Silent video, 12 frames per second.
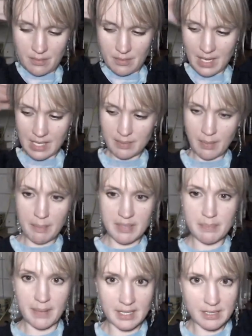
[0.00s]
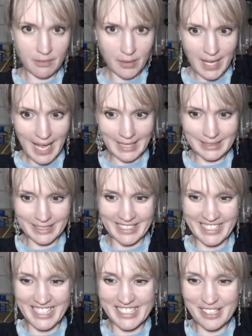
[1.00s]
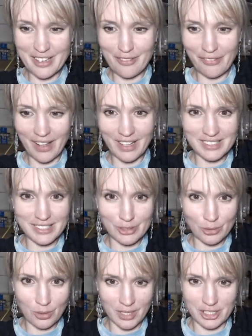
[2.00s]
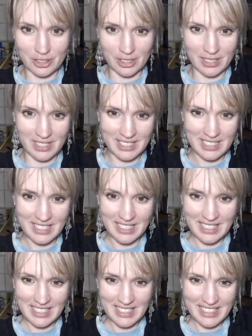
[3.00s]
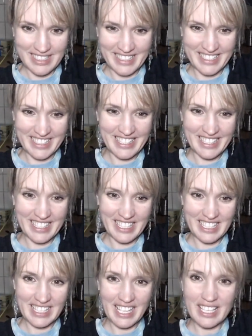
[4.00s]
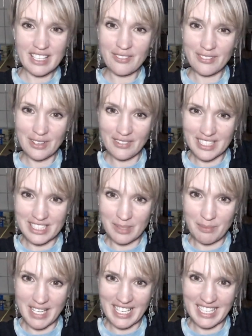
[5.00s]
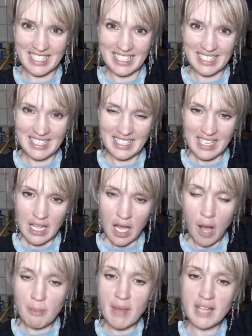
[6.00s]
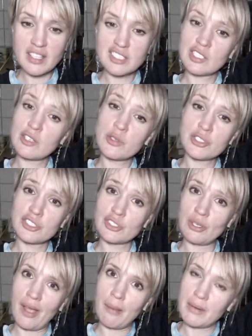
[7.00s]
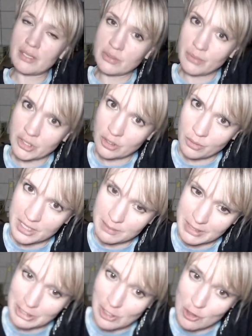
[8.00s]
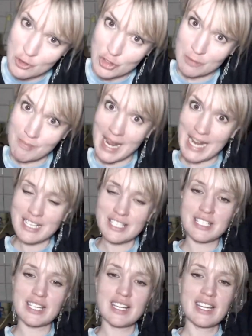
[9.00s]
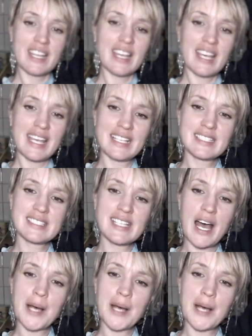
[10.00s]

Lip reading: that's my perspective on that. I don't know if I answered your question. Thank you for your question, Megan. And the solution to it, because we should always be solution-based, is